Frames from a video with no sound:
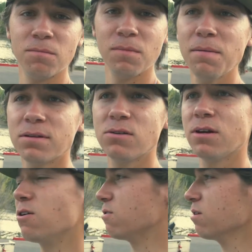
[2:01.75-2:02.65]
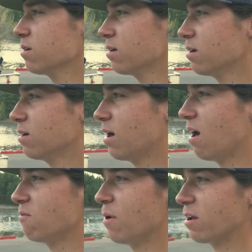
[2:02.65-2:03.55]
maybe two years.
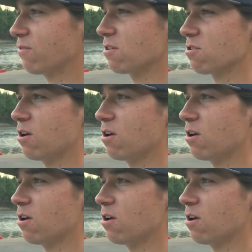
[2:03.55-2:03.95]
I haven't pike fished,